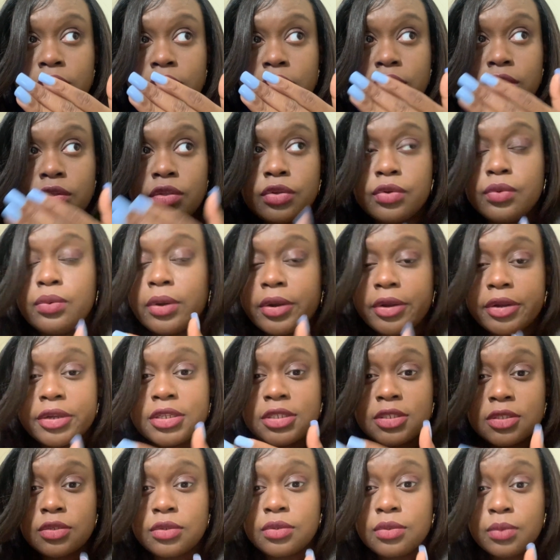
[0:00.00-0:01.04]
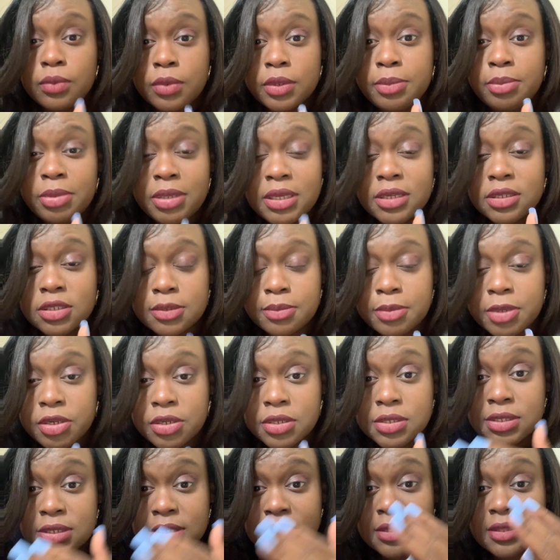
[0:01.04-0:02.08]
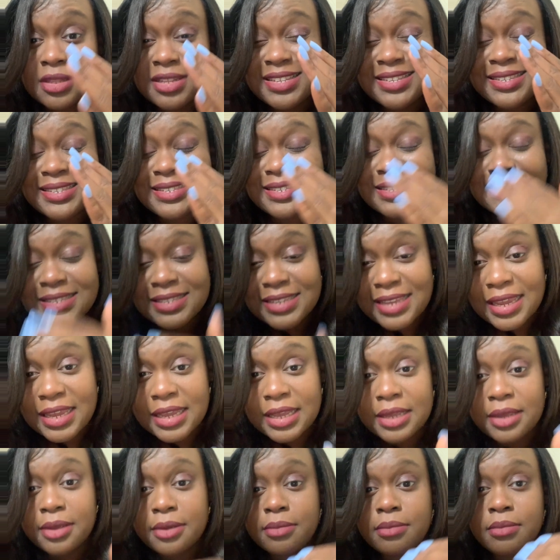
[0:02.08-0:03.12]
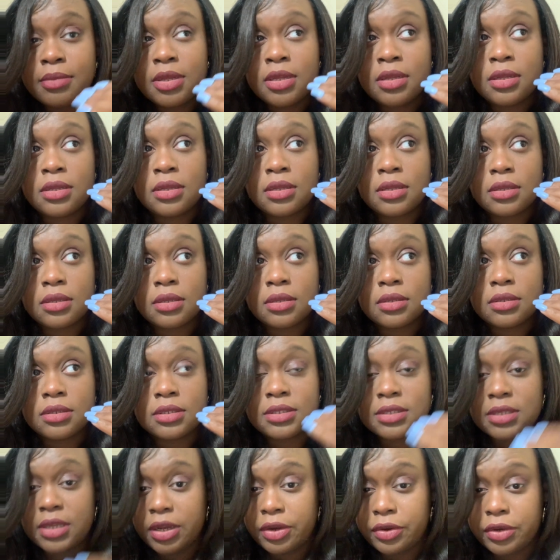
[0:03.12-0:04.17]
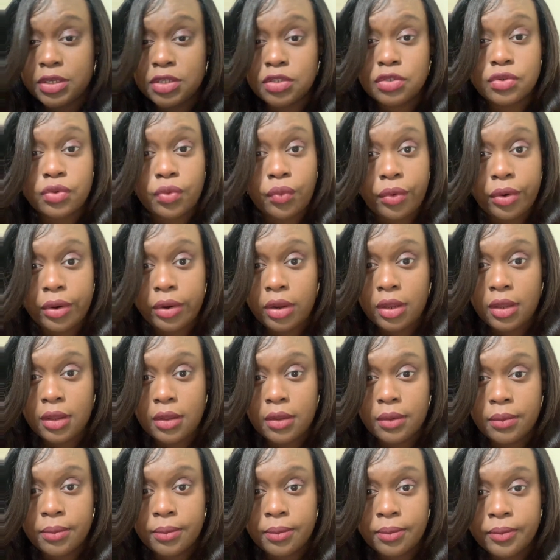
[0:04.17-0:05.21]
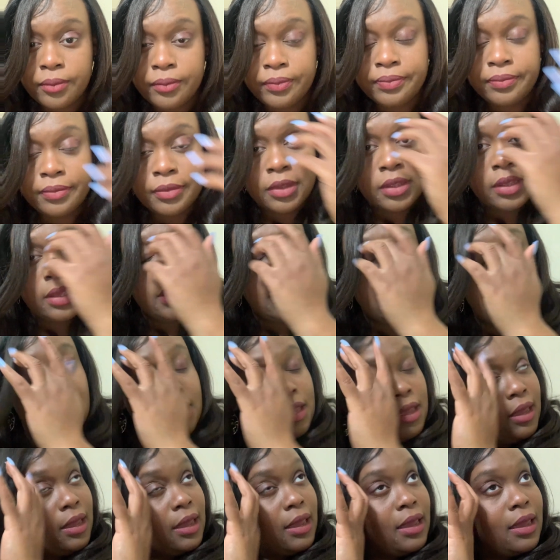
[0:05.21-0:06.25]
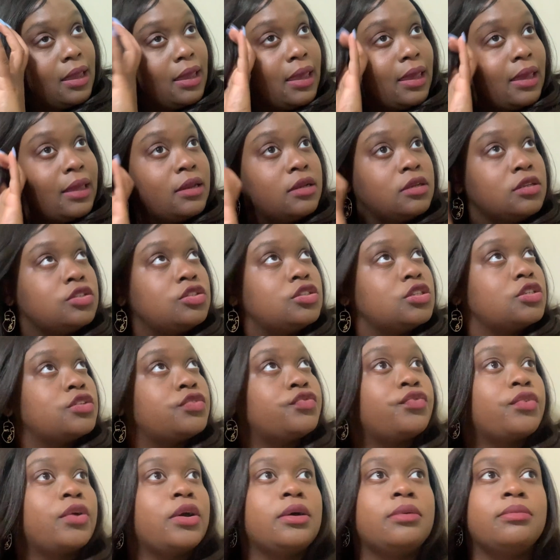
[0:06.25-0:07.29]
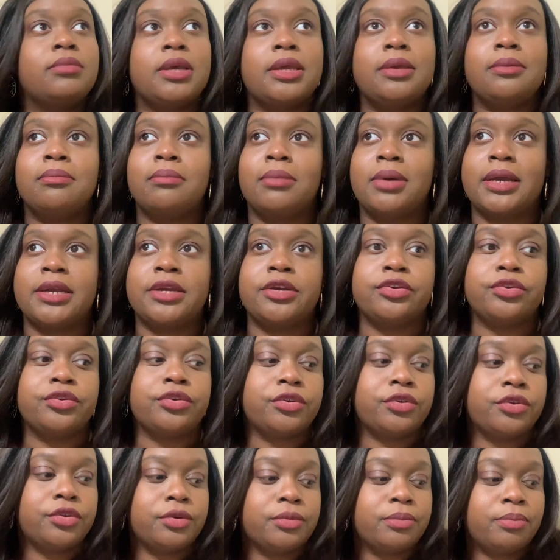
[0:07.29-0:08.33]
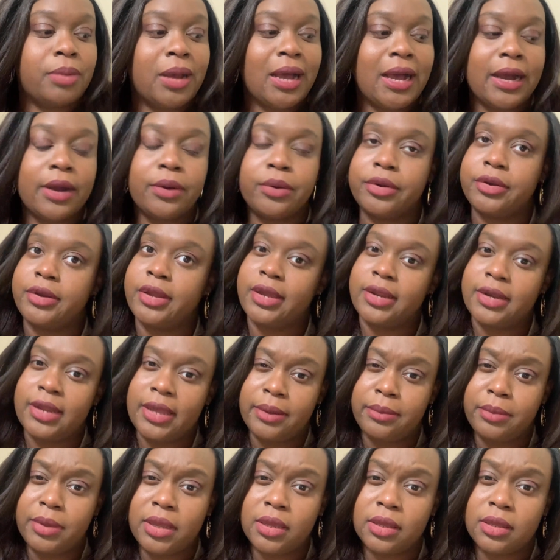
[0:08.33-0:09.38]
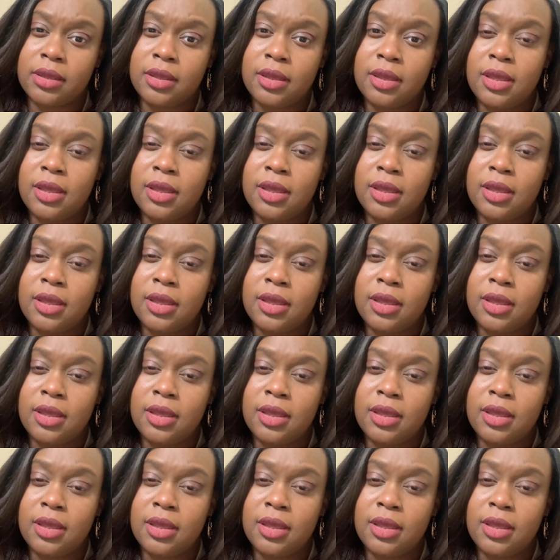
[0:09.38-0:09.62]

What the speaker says: you would be experiencing this same scary story. And just from a minor power dynamic.